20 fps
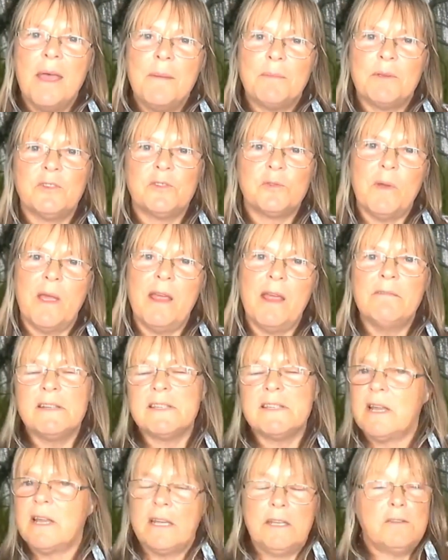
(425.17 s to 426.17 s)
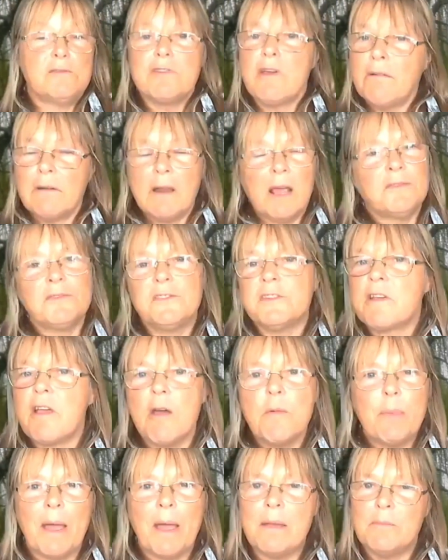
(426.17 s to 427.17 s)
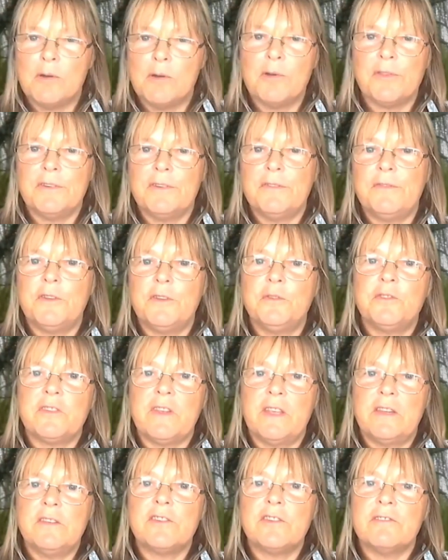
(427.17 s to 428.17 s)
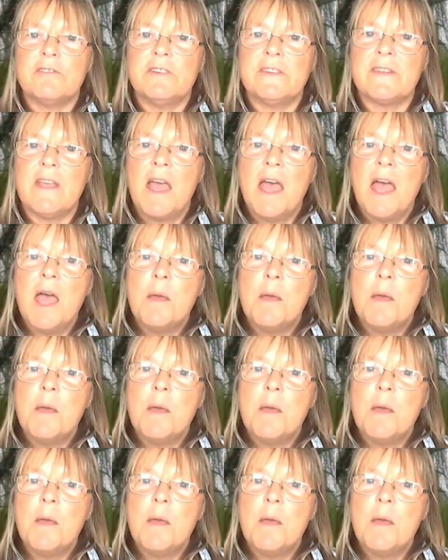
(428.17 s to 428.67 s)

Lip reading: because and you don't have to go back more than a few centuries,